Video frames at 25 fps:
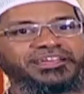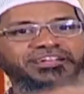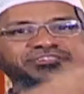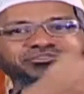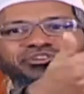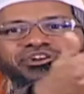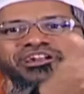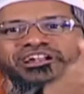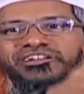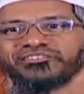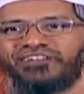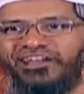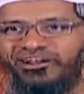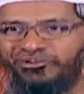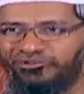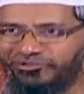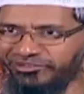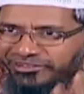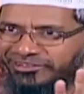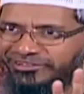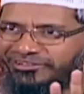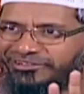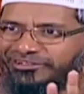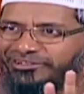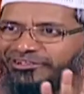say it's not required
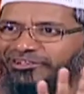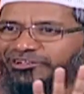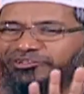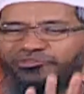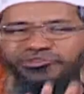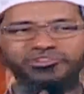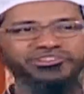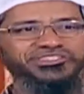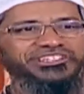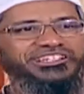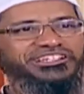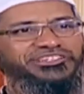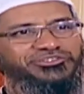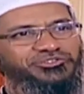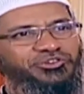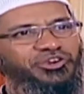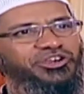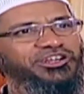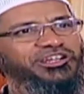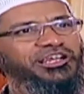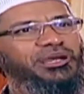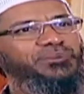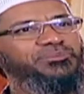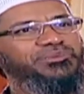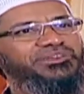only. So these
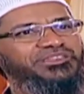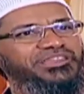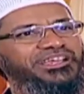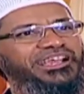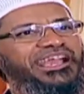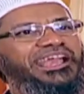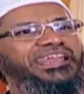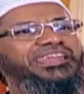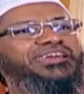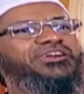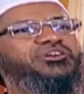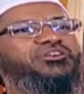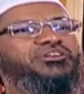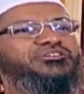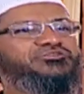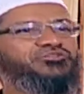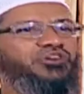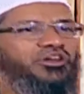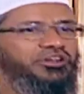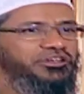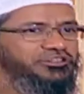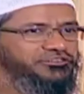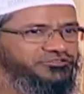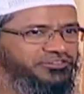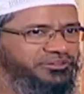don't come in the category of
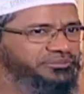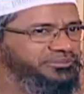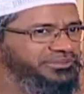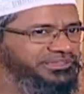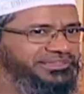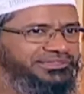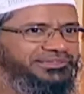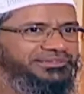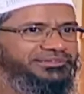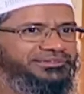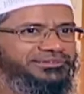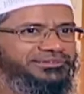scholars for me.